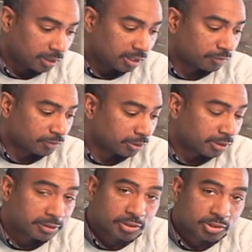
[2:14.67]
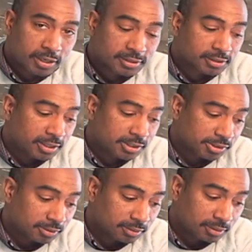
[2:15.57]
And if you look at the
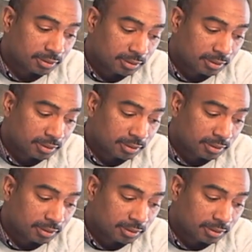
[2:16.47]
translation,